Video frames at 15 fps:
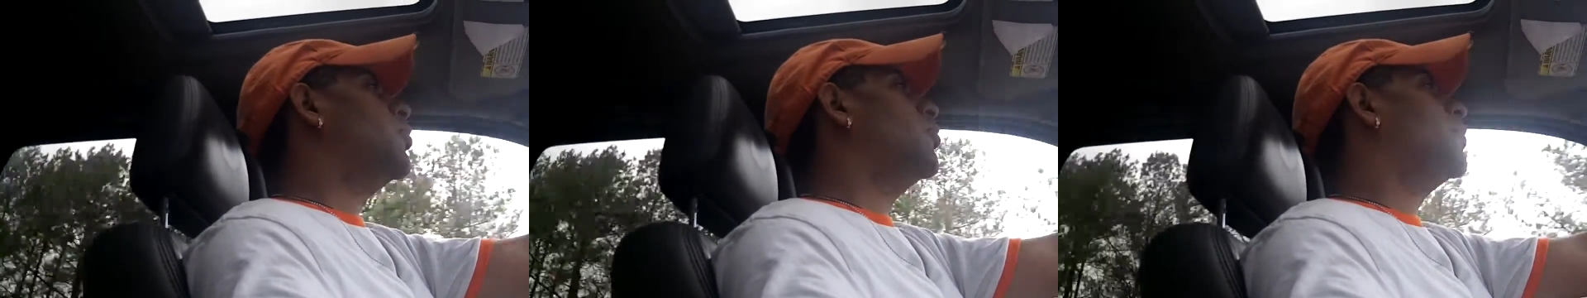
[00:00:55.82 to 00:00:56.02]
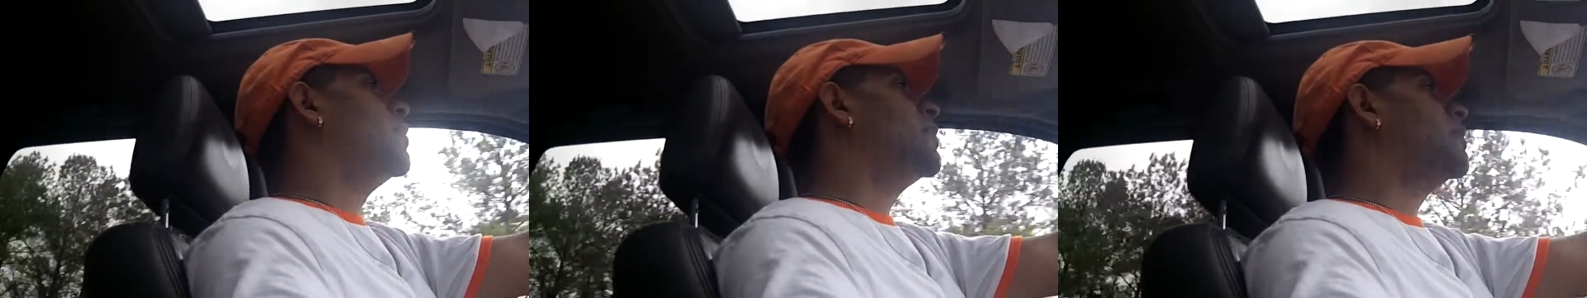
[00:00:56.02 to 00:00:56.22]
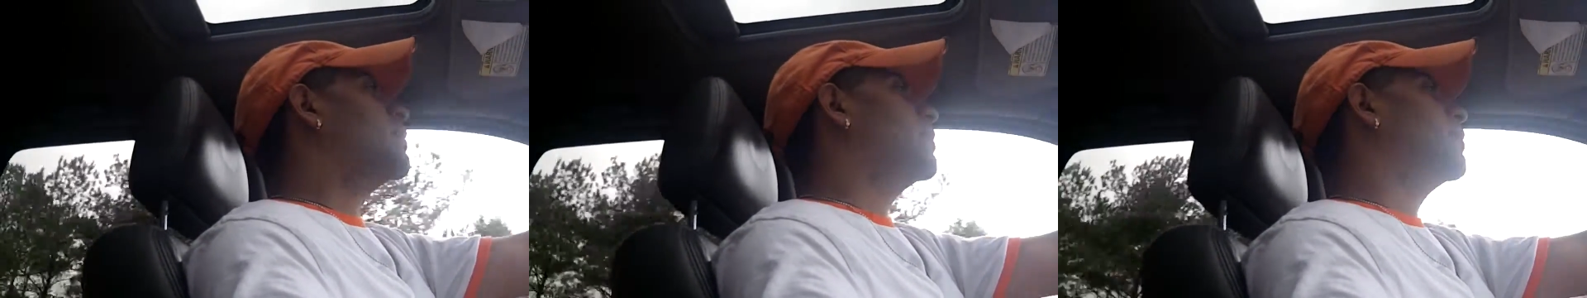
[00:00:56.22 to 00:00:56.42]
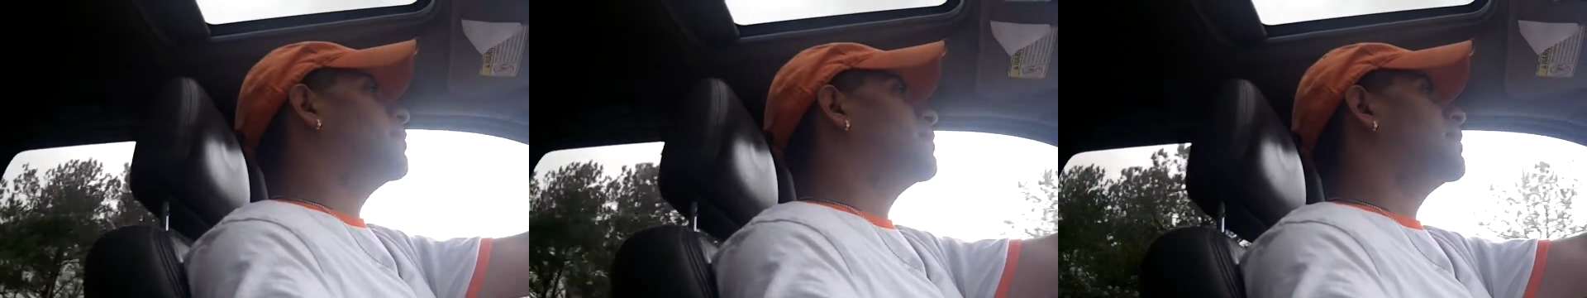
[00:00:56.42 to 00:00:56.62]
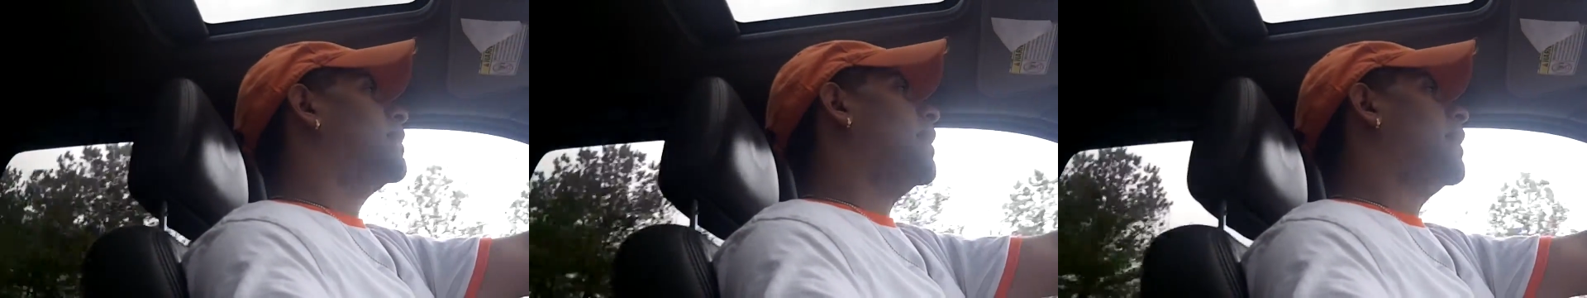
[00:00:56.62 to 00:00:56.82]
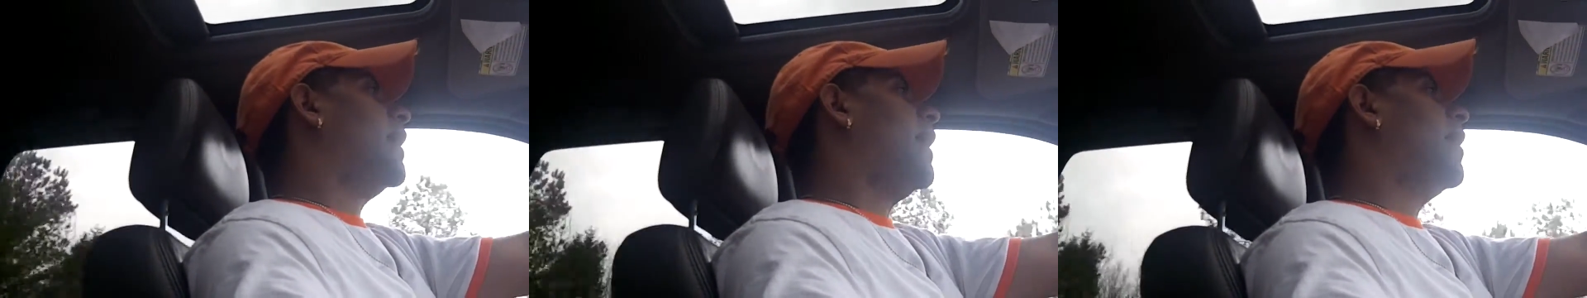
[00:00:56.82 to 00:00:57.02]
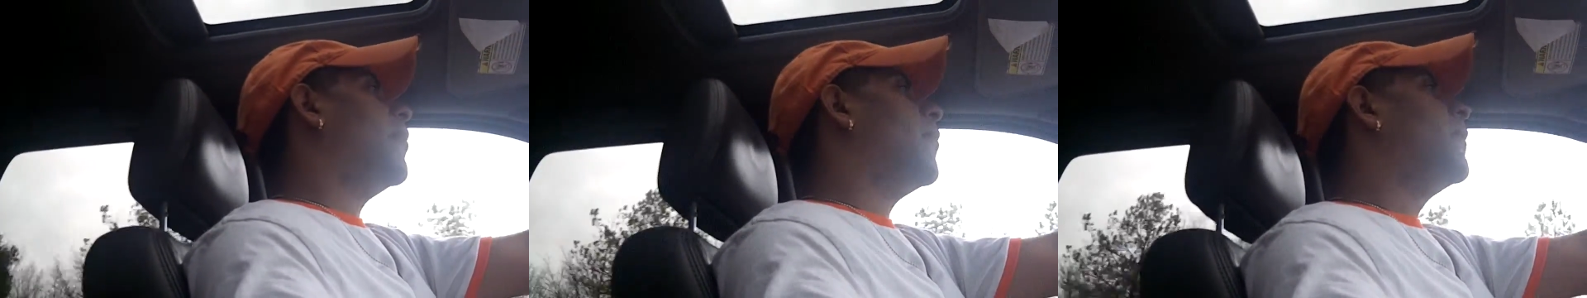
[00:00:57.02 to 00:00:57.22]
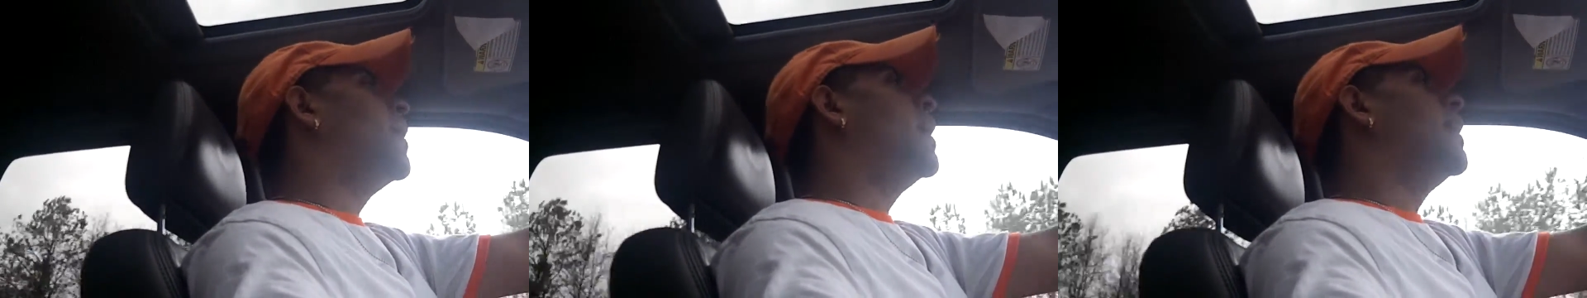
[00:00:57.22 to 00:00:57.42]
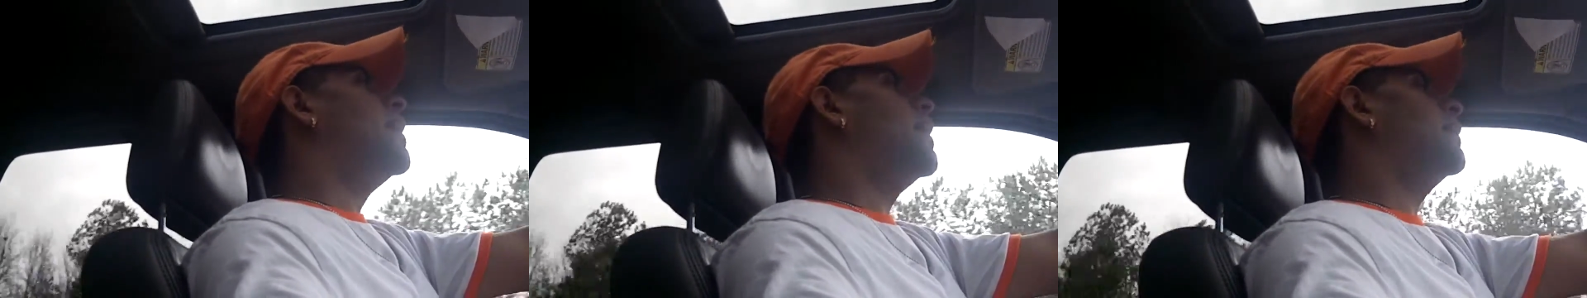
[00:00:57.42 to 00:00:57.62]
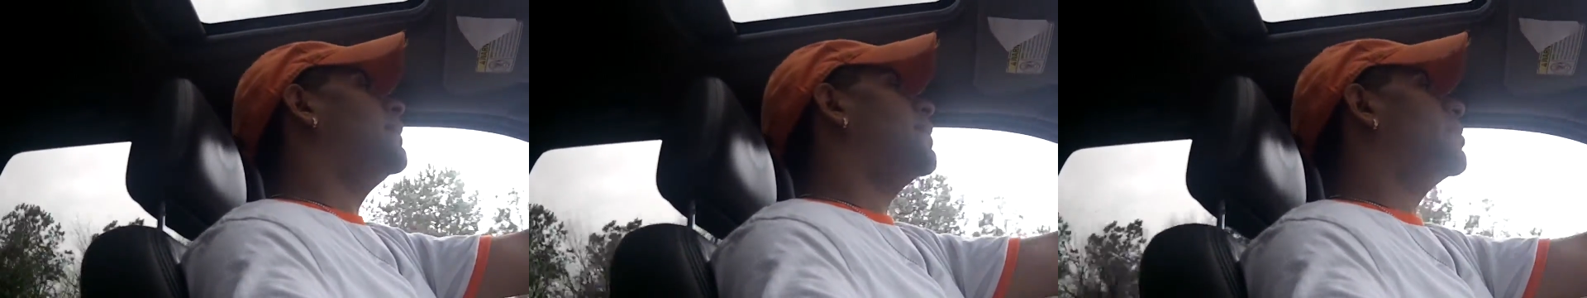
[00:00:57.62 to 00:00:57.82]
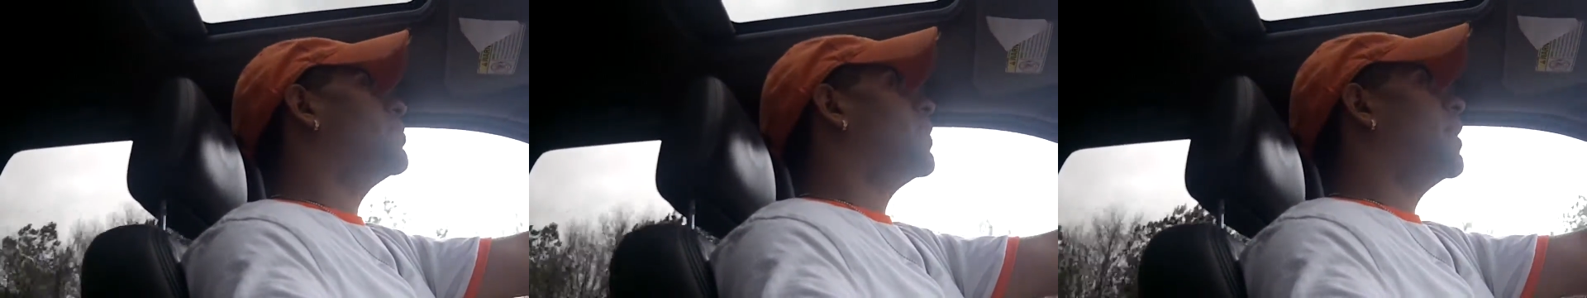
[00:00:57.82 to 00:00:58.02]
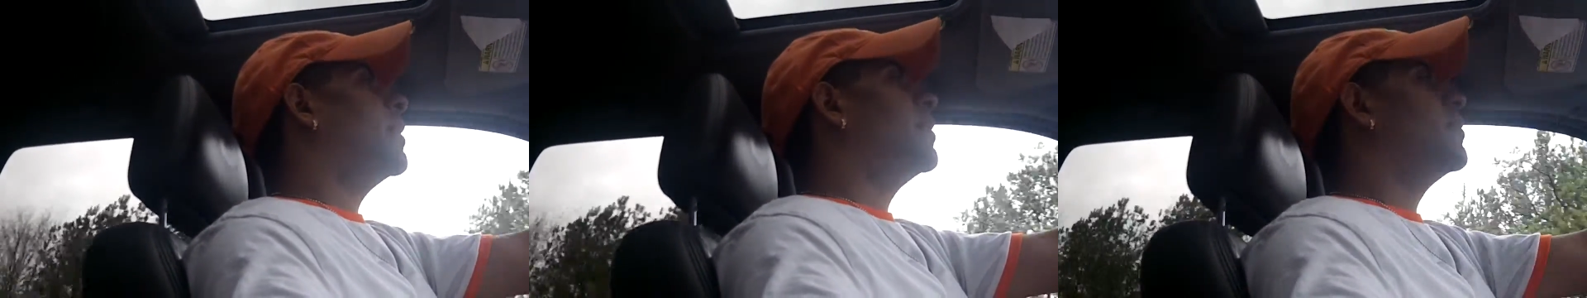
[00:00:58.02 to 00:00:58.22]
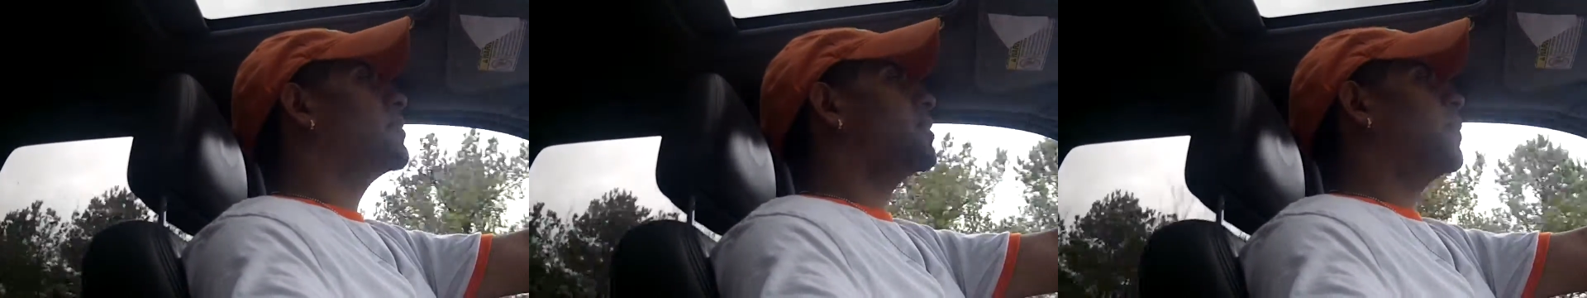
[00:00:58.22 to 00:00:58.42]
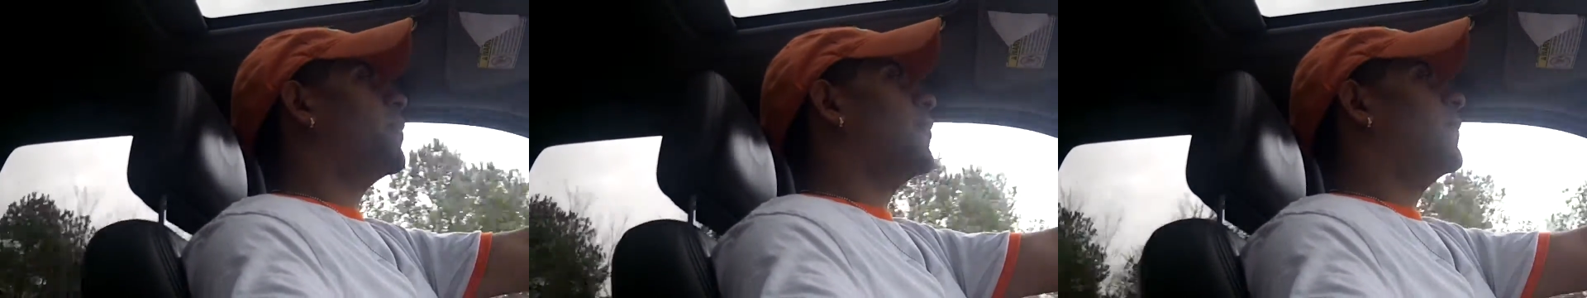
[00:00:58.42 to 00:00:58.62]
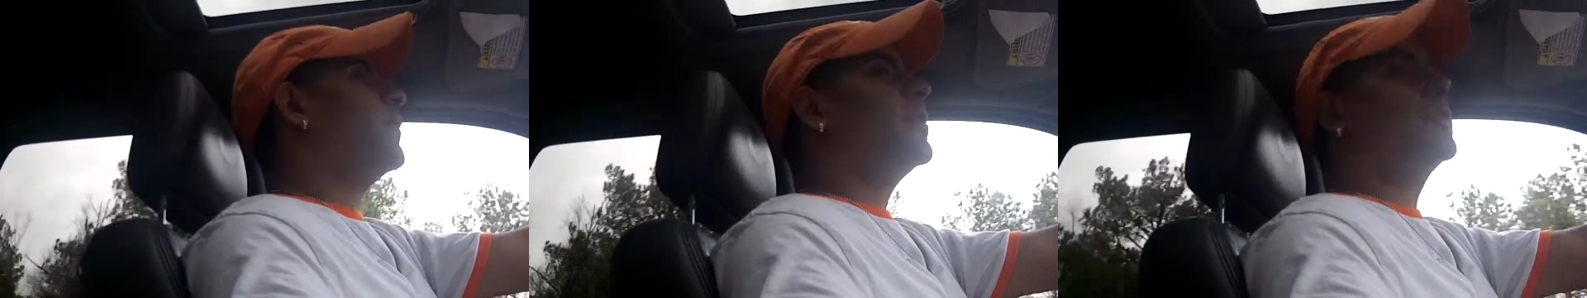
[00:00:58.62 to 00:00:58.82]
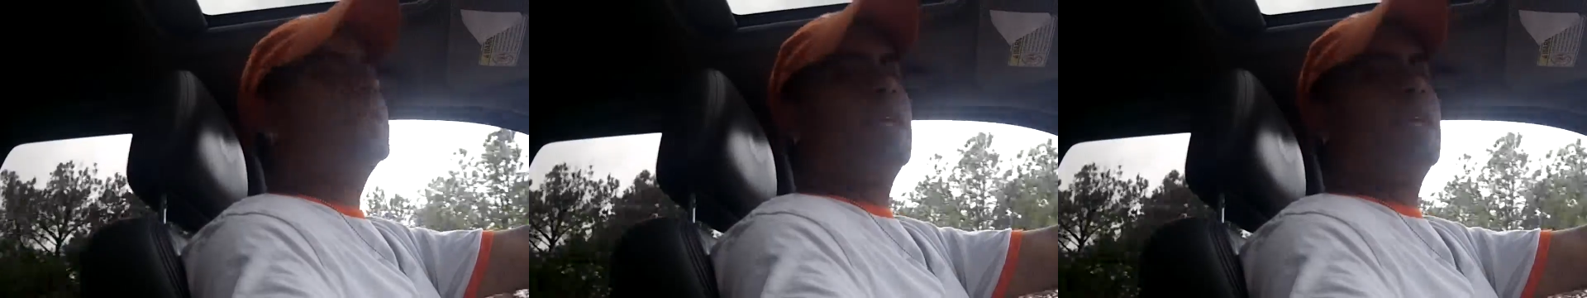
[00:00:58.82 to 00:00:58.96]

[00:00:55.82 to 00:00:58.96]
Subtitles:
No face is visible, so there are no lips to read.